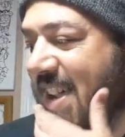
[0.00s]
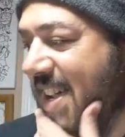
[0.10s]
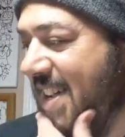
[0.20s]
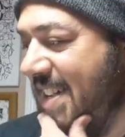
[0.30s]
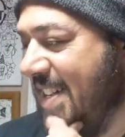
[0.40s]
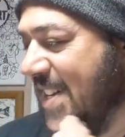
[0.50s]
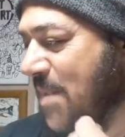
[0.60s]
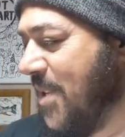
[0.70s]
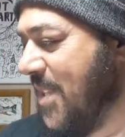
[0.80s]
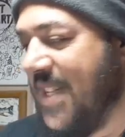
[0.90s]
a
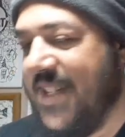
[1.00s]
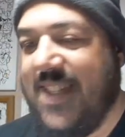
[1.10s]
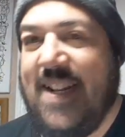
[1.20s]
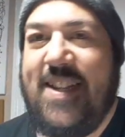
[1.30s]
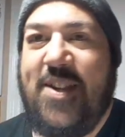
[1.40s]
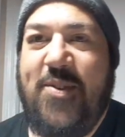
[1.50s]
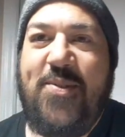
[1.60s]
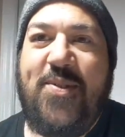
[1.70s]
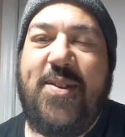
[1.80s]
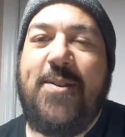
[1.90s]
couple of things that I
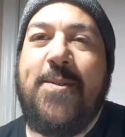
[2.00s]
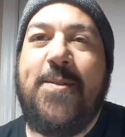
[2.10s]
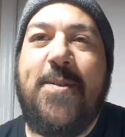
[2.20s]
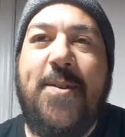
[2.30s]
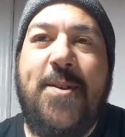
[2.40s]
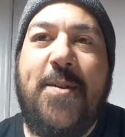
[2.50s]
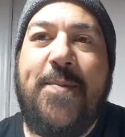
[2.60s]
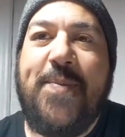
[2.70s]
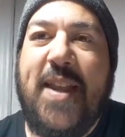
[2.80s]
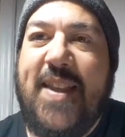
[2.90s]
use.
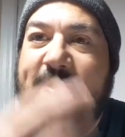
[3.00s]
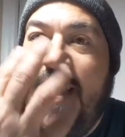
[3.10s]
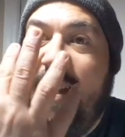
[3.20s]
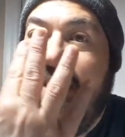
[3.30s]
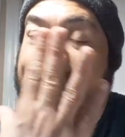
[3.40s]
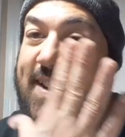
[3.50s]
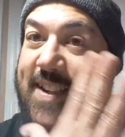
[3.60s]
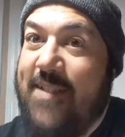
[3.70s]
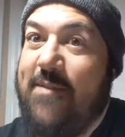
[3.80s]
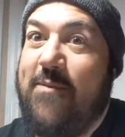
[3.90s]
And then,
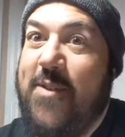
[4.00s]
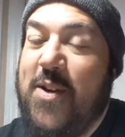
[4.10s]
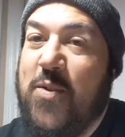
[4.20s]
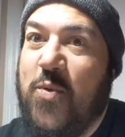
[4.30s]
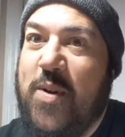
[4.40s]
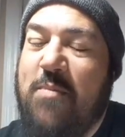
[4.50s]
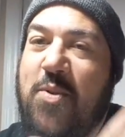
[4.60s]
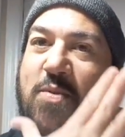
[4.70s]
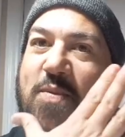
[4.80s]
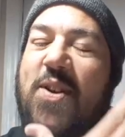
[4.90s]
you know,
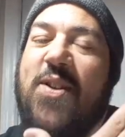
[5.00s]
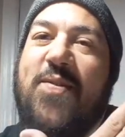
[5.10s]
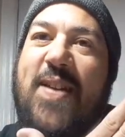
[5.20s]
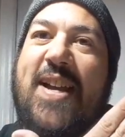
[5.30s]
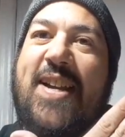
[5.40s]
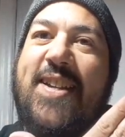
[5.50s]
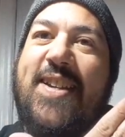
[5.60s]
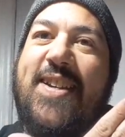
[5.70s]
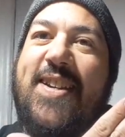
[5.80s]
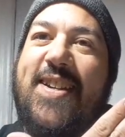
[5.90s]
remove all of that
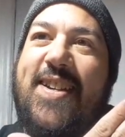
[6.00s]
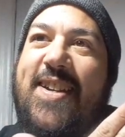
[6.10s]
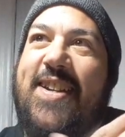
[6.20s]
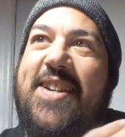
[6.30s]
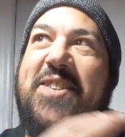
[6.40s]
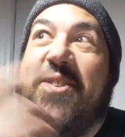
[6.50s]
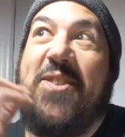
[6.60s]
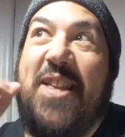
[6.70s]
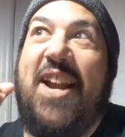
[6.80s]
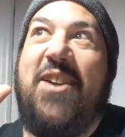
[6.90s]
so
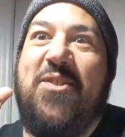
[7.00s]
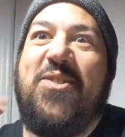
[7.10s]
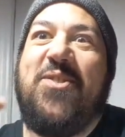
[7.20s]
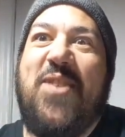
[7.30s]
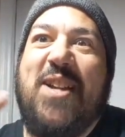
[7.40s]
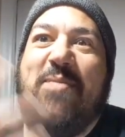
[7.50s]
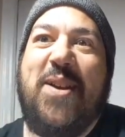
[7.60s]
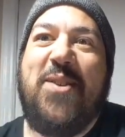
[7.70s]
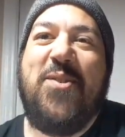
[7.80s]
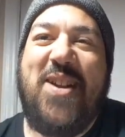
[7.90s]
that I don't scratch
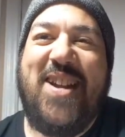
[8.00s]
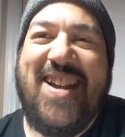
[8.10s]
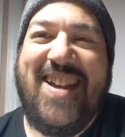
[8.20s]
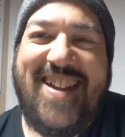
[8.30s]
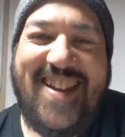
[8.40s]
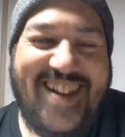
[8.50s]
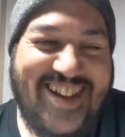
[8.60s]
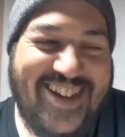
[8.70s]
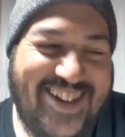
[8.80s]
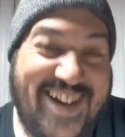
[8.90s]
my cornea
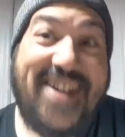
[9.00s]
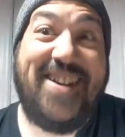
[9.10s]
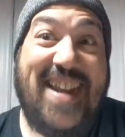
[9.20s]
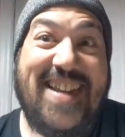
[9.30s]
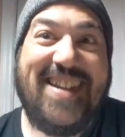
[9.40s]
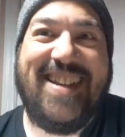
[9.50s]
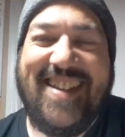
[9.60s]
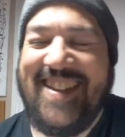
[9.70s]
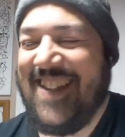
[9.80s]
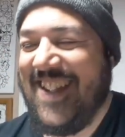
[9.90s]
again.
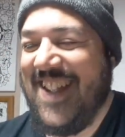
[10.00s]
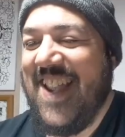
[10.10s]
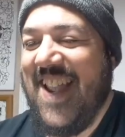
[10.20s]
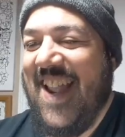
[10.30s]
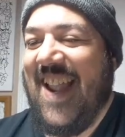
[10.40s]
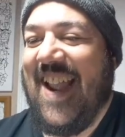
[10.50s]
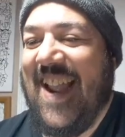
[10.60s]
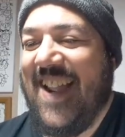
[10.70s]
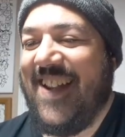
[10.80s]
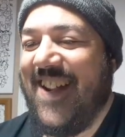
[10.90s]

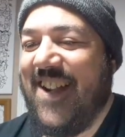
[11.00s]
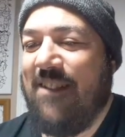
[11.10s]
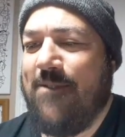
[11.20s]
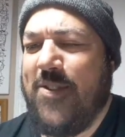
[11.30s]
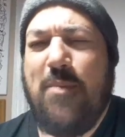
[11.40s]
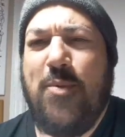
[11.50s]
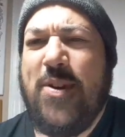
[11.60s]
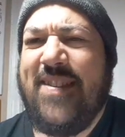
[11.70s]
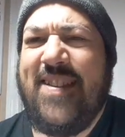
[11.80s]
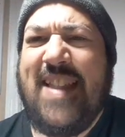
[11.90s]
And for some
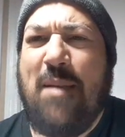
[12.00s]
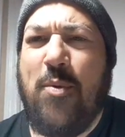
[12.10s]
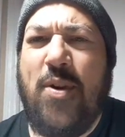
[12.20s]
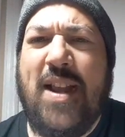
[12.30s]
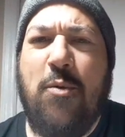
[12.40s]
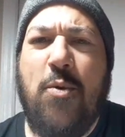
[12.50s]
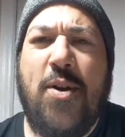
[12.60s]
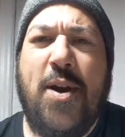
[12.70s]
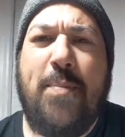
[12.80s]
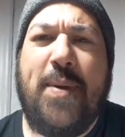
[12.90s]
reason that morning I
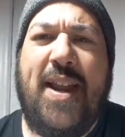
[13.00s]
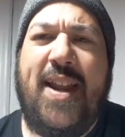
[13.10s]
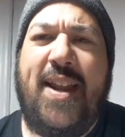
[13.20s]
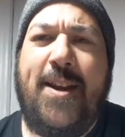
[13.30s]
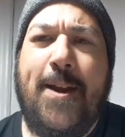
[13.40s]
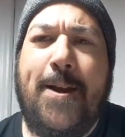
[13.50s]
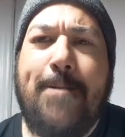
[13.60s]
woke up and